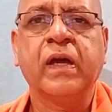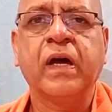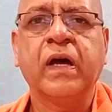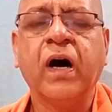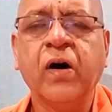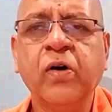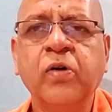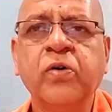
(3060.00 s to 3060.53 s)

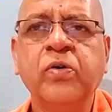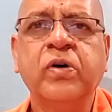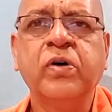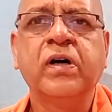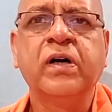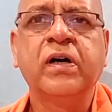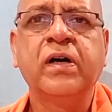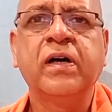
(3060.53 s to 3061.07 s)
How
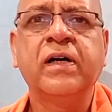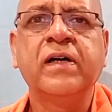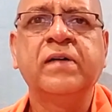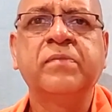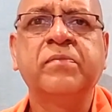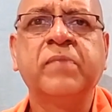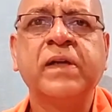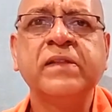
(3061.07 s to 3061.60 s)

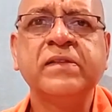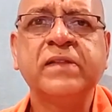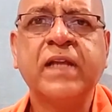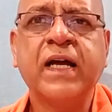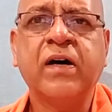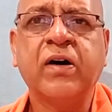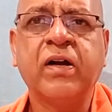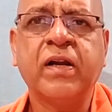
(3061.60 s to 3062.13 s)

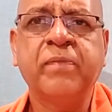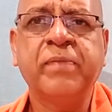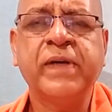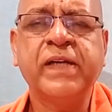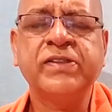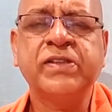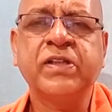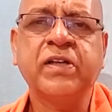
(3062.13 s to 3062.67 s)
mantra or
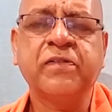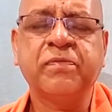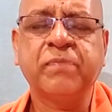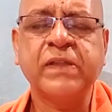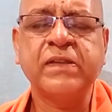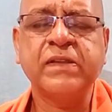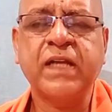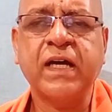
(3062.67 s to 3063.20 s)
repetition of
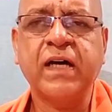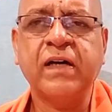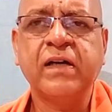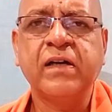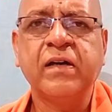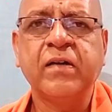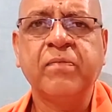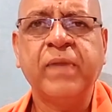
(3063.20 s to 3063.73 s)
mantra
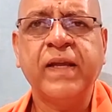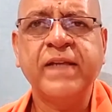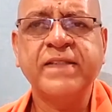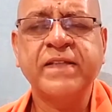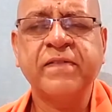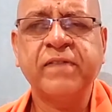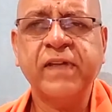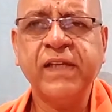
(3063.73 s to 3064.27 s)

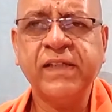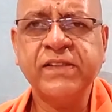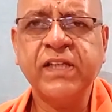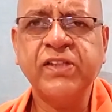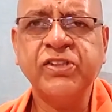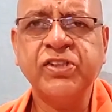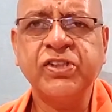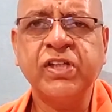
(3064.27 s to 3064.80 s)
plays a very
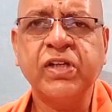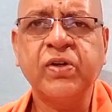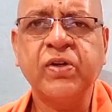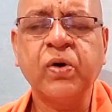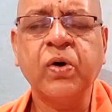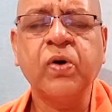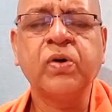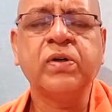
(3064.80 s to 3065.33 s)
essential
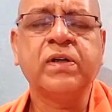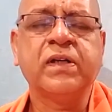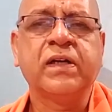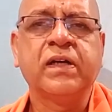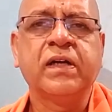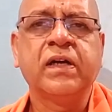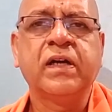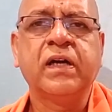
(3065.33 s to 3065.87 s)
role
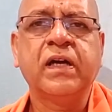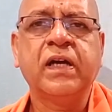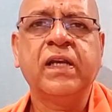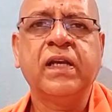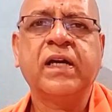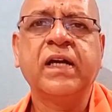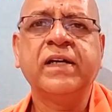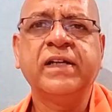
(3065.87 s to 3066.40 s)

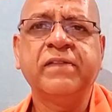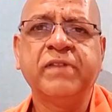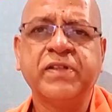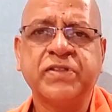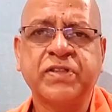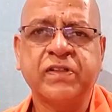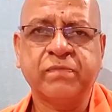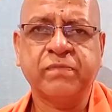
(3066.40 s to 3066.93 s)
in
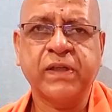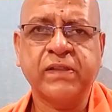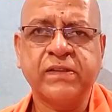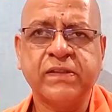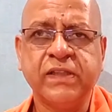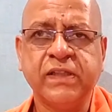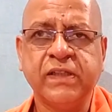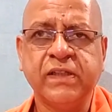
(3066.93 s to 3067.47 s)
cultivation of
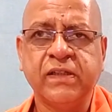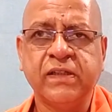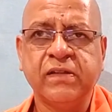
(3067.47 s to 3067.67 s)
bhakti.